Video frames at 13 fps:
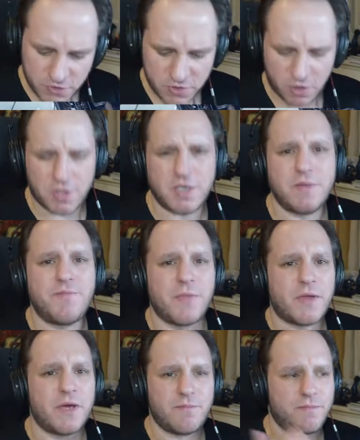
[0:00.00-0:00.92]
Sorry,
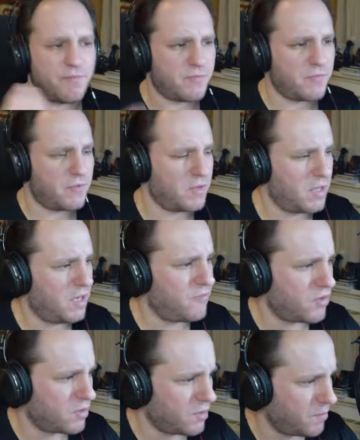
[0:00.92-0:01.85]
I'm
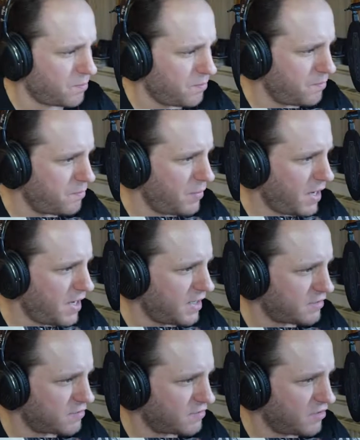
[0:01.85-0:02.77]
having a
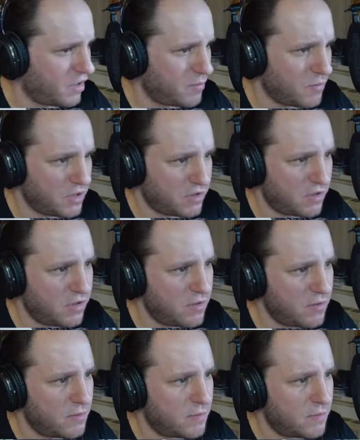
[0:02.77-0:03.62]
bad time lately.